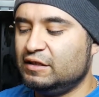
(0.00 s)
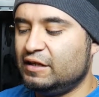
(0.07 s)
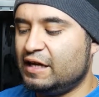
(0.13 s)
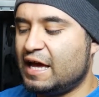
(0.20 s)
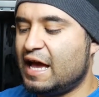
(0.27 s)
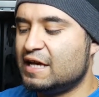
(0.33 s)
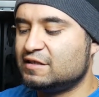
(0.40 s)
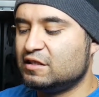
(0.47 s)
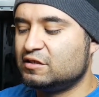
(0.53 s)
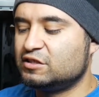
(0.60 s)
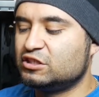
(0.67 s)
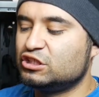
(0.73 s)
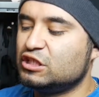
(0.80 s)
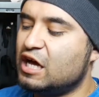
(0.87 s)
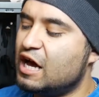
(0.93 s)
It has a
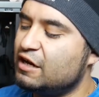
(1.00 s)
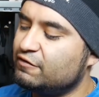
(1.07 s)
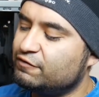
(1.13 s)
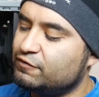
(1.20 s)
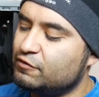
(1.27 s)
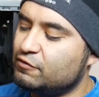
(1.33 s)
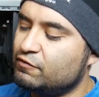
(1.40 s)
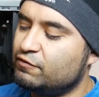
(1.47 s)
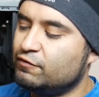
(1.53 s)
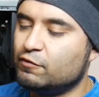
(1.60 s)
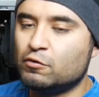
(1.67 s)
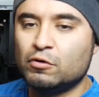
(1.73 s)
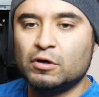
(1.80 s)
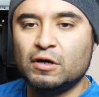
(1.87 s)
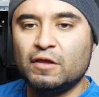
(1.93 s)
slot for,
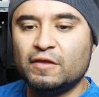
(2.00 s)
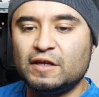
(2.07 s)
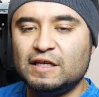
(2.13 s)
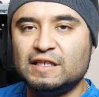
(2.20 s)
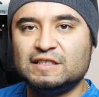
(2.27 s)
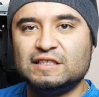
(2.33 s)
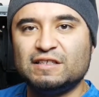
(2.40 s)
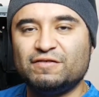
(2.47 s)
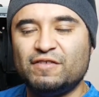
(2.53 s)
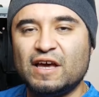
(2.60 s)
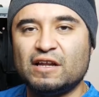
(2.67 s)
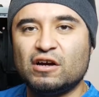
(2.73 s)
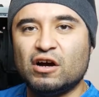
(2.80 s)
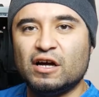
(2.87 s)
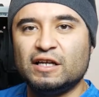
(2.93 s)
for the heatsink
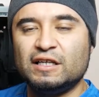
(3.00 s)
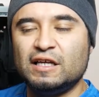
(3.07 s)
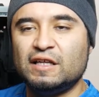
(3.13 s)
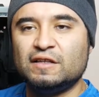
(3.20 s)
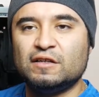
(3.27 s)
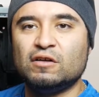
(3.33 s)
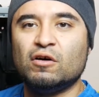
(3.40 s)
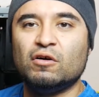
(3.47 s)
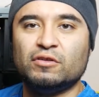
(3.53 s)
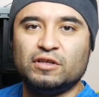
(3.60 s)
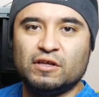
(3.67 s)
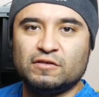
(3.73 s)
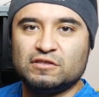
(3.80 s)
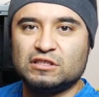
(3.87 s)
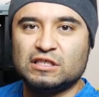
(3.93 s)
fan on it, and then all the
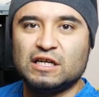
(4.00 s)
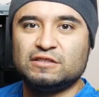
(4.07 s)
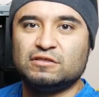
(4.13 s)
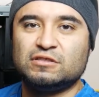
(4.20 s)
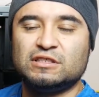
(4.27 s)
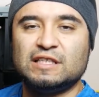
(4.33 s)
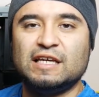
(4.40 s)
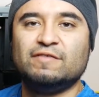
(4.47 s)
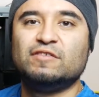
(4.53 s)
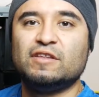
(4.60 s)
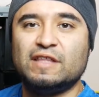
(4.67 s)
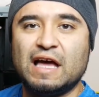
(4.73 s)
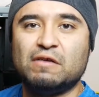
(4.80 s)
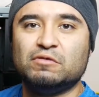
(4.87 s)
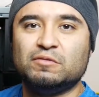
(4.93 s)
other slots are slave to
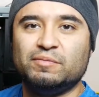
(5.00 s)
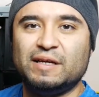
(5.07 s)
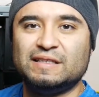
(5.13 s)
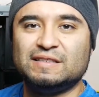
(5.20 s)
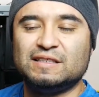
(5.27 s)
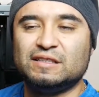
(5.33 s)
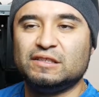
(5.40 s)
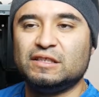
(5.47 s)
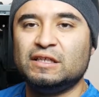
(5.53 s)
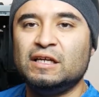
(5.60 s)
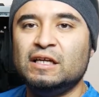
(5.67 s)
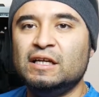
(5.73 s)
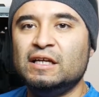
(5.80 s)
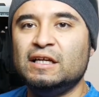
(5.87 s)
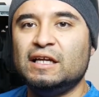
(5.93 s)
that one basically.
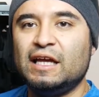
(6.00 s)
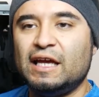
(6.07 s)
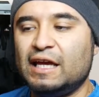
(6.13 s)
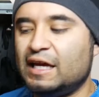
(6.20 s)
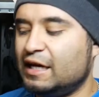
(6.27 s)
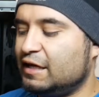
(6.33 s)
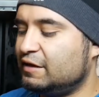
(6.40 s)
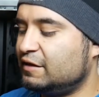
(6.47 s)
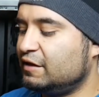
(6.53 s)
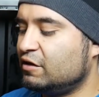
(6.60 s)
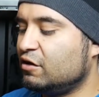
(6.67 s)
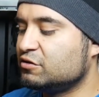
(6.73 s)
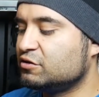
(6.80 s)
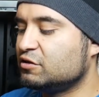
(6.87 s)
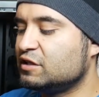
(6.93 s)
And it
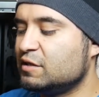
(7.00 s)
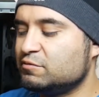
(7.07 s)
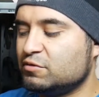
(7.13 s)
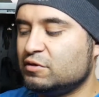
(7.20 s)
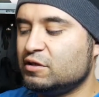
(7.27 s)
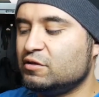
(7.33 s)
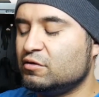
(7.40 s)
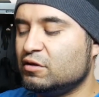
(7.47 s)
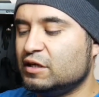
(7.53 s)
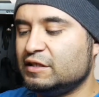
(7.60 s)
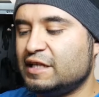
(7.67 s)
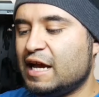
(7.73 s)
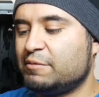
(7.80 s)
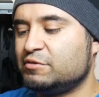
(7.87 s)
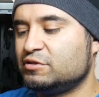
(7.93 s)
also comes with little
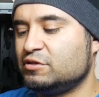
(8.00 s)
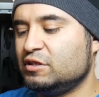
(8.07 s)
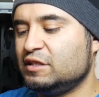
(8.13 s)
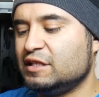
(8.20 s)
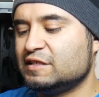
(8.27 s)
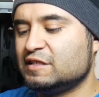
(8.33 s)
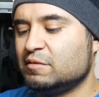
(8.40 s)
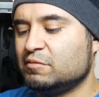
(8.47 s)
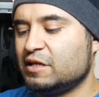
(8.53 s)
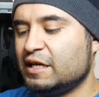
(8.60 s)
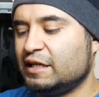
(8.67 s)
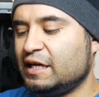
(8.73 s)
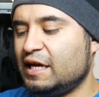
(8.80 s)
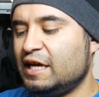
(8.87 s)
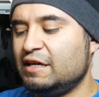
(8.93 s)
adapters, so you can get something
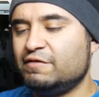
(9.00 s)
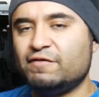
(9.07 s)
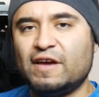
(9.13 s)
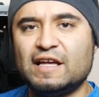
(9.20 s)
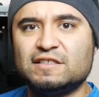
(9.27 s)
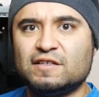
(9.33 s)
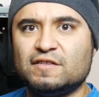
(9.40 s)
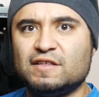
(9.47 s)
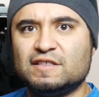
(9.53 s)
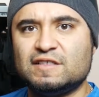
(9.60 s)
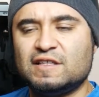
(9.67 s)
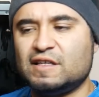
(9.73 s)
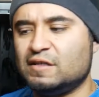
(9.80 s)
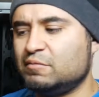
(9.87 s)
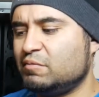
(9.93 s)
like eight fans on this
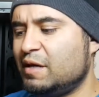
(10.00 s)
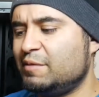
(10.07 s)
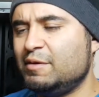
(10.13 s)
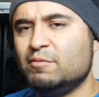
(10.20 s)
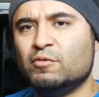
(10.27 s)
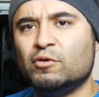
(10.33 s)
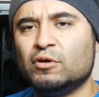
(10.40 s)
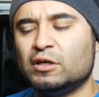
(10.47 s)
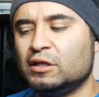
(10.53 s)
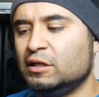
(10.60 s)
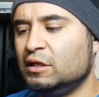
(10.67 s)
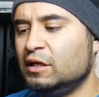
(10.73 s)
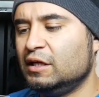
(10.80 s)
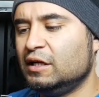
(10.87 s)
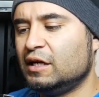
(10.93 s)
thing, maybe more.
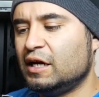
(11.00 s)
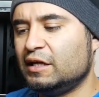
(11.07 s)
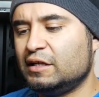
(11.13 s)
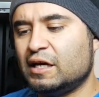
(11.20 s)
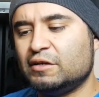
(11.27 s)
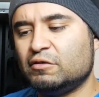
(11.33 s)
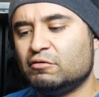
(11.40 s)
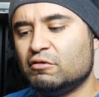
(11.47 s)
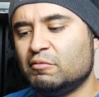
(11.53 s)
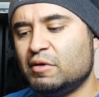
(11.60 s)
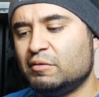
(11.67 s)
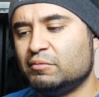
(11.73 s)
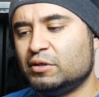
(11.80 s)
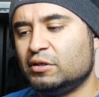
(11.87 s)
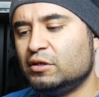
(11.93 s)
I, I don't
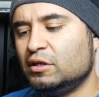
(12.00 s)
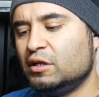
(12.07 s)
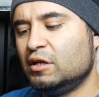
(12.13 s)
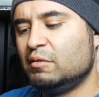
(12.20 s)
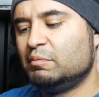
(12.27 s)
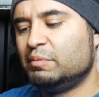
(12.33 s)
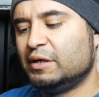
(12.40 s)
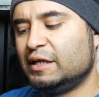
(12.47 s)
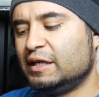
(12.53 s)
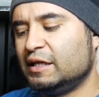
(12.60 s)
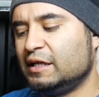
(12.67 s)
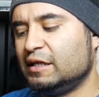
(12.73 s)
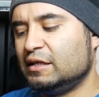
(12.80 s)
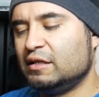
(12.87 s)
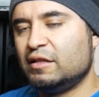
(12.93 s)
remember. But
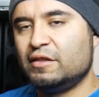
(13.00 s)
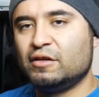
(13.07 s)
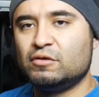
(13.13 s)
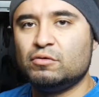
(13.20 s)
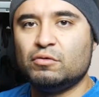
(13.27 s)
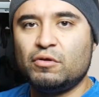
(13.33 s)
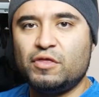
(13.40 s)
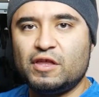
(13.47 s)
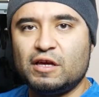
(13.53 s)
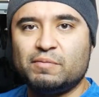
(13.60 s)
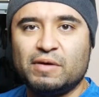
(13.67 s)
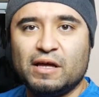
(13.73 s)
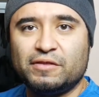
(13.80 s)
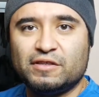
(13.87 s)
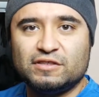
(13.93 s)
uh, the cool thing
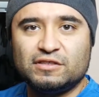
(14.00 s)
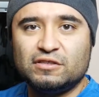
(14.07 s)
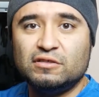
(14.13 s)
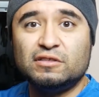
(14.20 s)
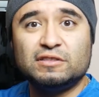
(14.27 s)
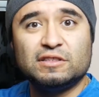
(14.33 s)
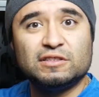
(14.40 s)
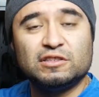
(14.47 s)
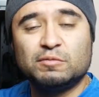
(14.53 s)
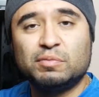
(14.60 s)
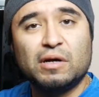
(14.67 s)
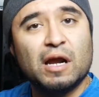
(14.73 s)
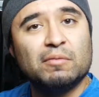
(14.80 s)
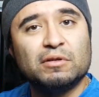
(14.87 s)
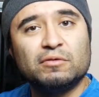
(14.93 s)
about this too, since you're
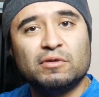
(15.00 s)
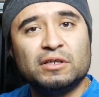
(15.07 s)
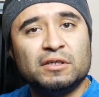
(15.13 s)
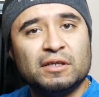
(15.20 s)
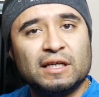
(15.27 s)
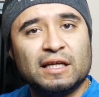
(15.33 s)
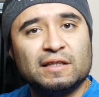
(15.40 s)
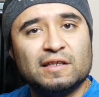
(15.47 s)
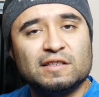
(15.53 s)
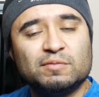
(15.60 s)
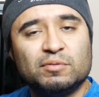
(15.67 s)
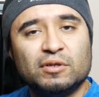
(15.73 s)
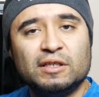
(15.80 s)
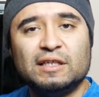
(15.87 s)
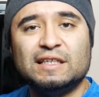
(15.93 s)
probably wondering at this
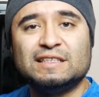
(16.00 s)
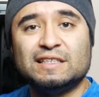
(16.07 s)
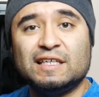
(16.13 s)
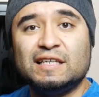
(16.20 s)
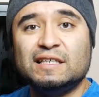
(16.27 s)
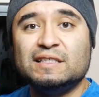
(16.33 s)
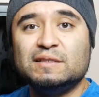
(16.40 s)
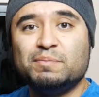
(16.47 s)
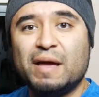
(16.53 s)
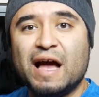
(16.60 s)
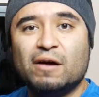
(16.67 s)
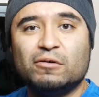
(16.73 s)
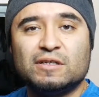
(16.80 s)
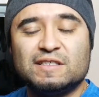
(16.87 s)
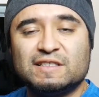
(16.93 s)
point, is it is
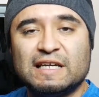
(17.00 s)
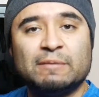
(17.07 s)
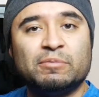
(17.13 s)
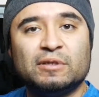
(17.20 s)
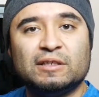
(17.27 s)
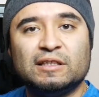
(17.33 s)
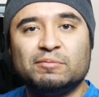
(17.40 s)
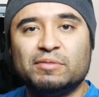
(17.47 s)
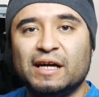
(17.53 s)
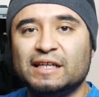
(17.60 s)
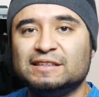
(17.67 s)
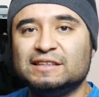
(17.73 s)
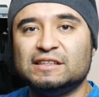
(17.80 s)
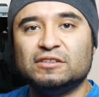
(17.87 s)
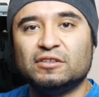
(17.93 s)
powered separately by a
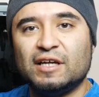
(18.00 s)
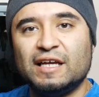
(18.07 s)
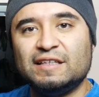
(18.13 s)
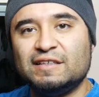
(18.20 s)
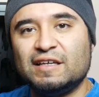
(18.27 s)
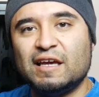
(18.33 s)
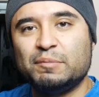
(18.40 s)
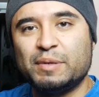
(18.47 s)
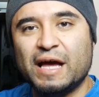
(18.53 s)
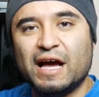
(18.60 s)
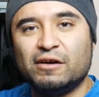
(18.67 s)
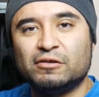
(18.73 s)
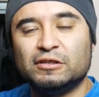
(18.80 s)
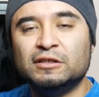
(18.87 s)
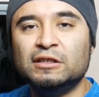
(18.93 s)
serial ATA
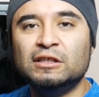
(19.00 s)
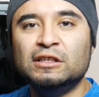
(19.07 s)
power.